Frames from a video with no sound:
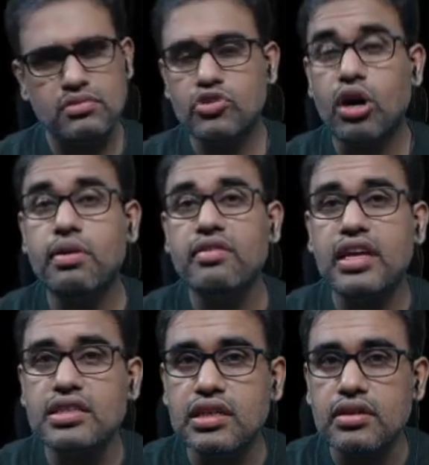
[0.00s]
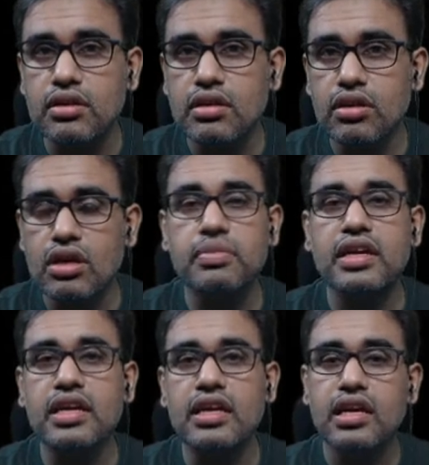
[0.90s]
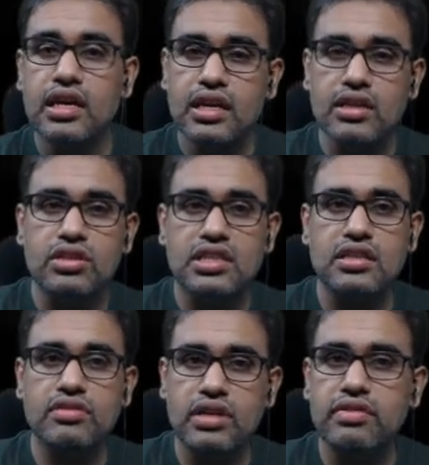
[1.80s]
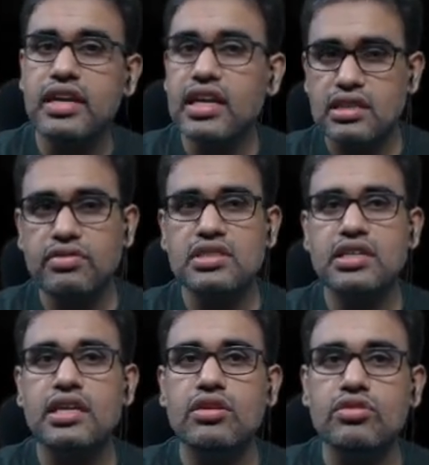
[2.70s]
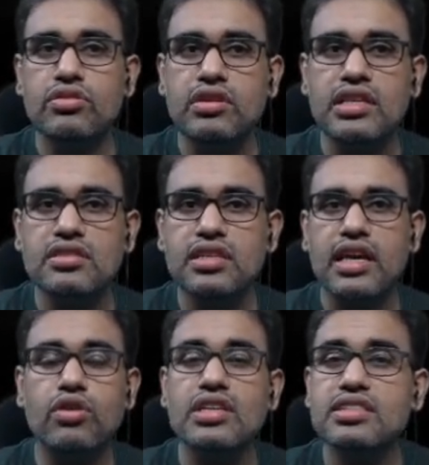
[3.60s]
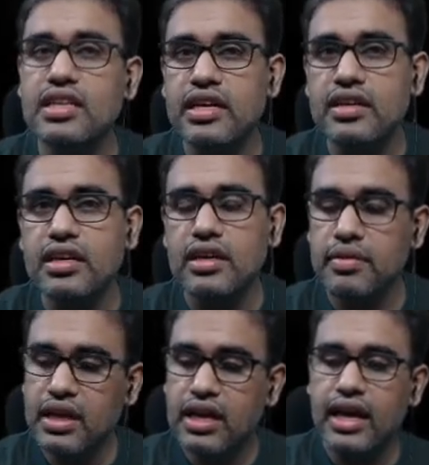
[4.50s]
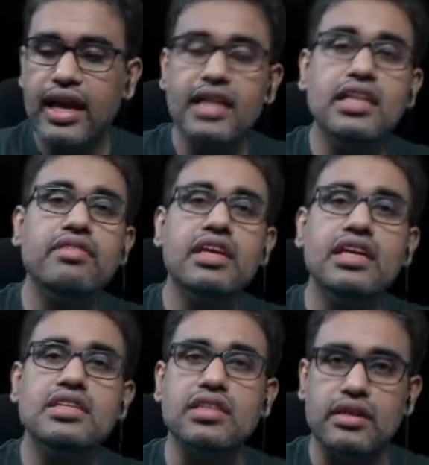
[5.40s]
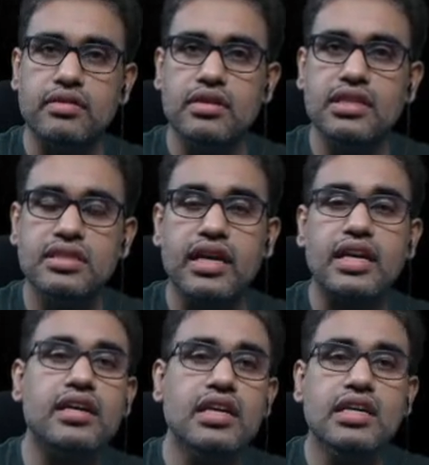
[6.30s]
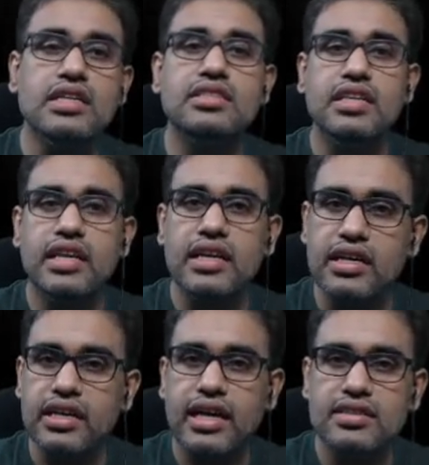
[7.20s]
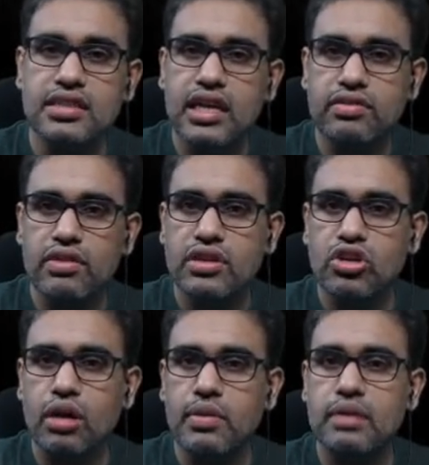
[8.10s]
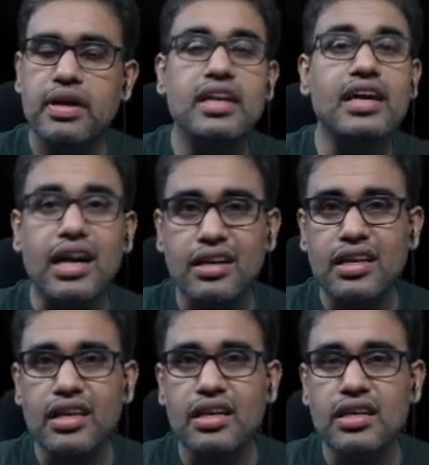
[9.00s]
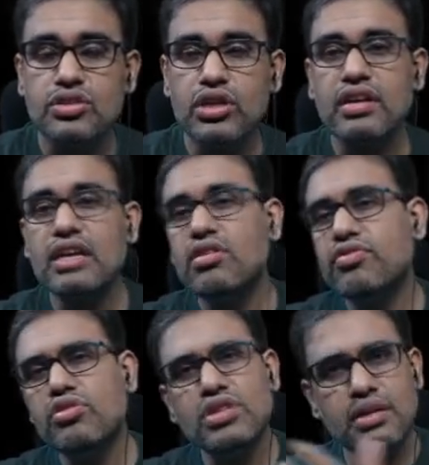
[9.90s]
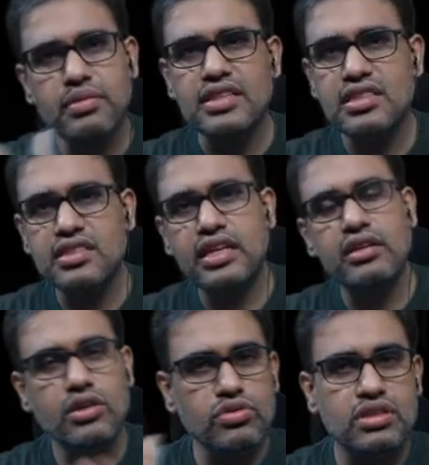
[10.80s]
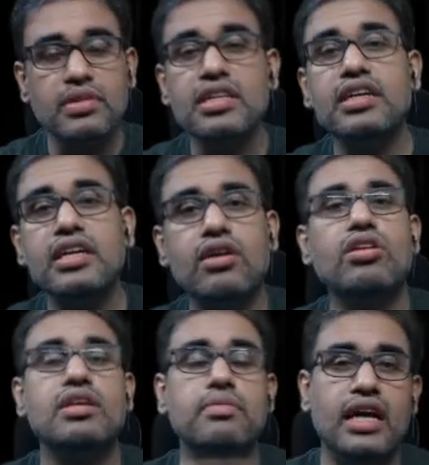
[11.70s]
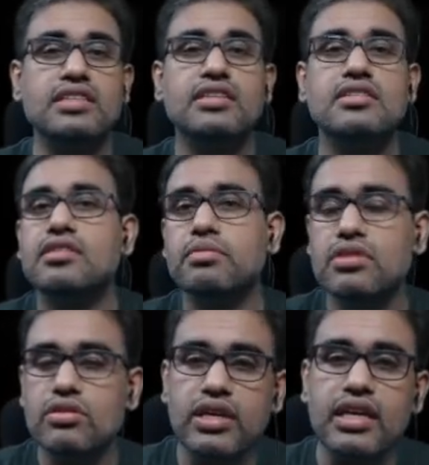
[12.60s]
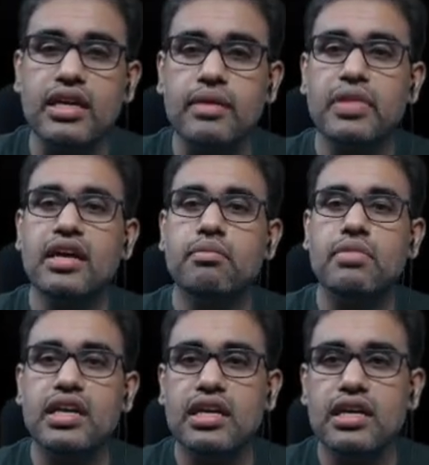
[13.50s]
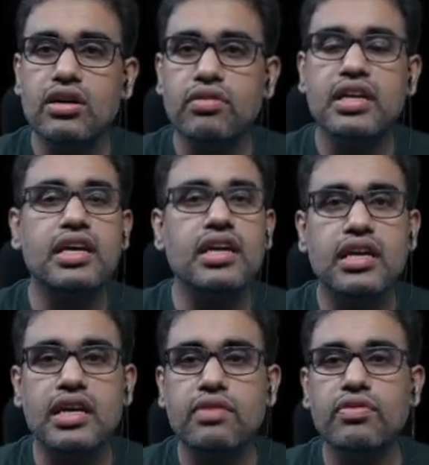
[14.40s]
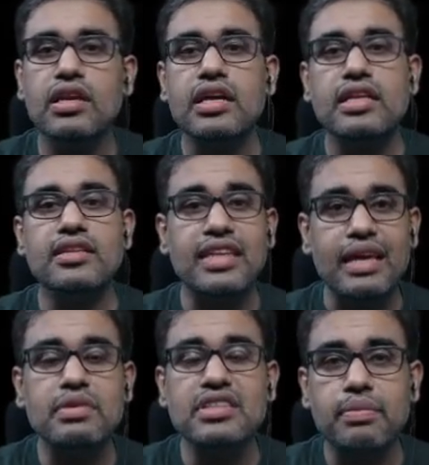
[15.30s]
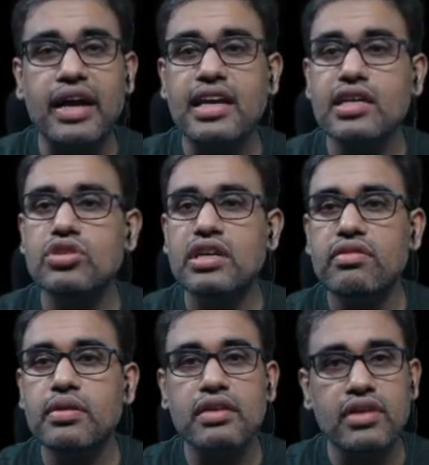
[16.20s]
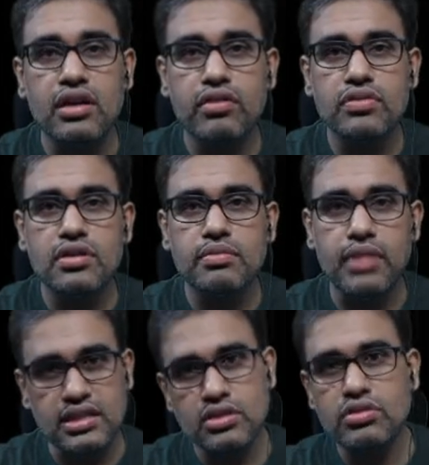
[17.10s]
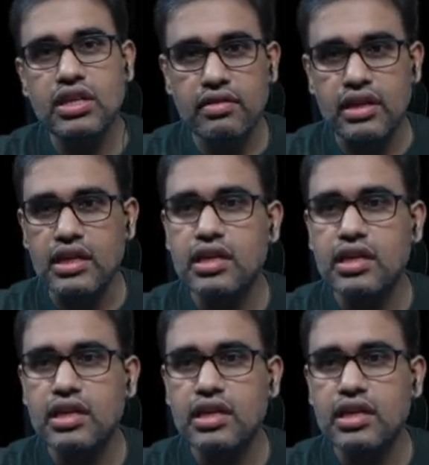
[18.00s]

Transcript: Common variation, not a big deal. So this is one variation which you can see around the celiac trunk. Another variation is that celiac trunk, as it gave off the common hepatic artery, so it will give a few other branches that will do some other day, all the branches subsequently. But over here the name is hepatic, so it will be giving off branches to the liver.